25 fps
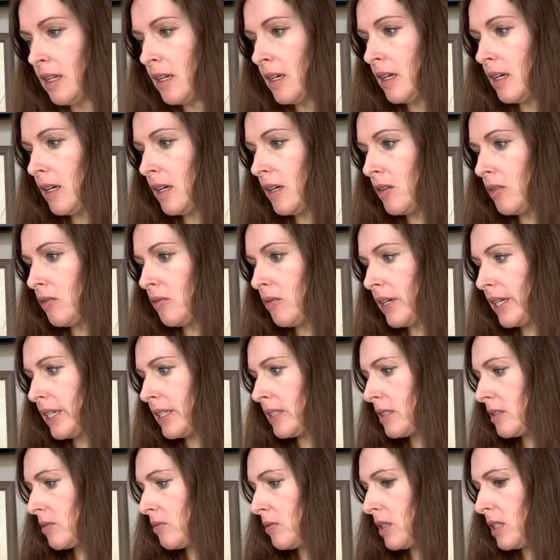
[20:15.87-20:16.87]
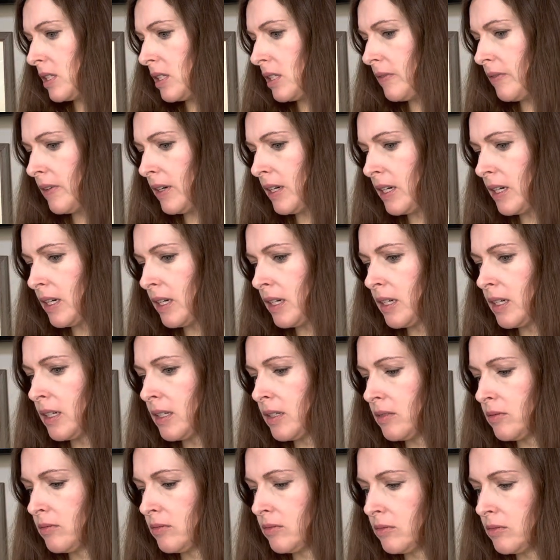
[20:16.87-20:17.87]
All right, what did I'm
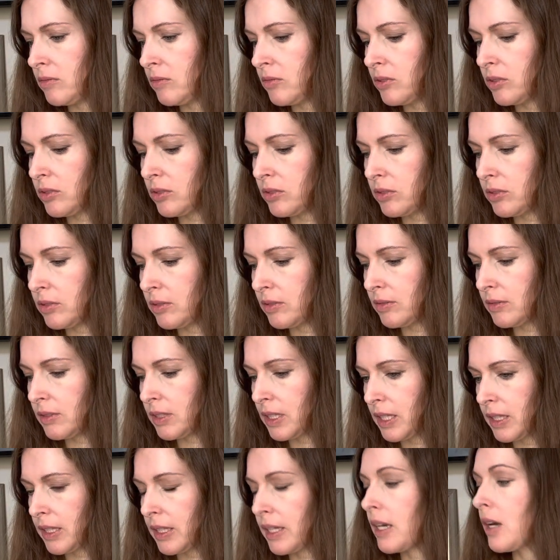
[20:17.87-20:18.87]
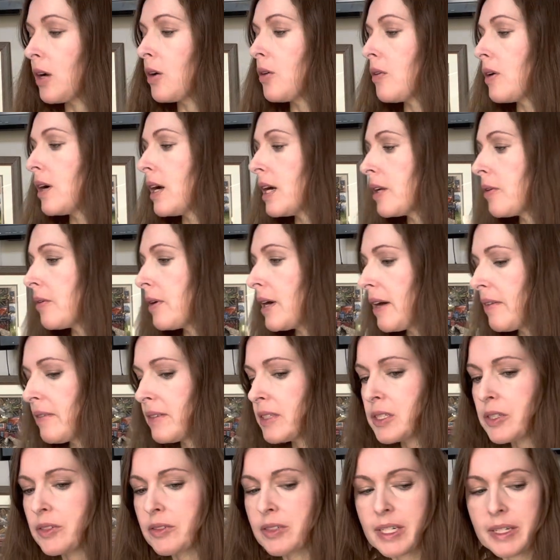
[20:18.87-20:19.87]
trying to think. Oh, I know I haven't
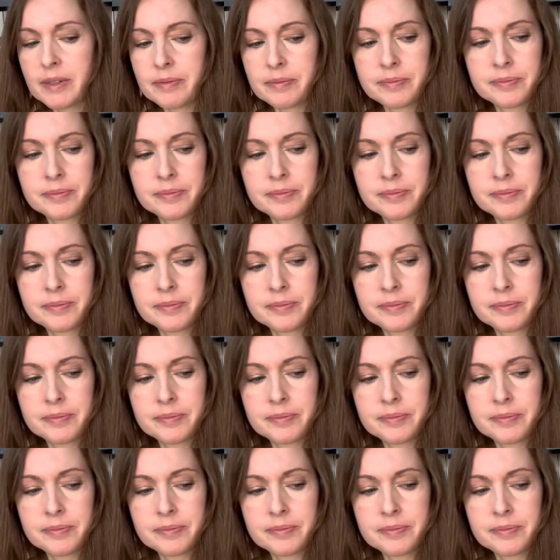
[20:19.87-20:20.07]
shown yet.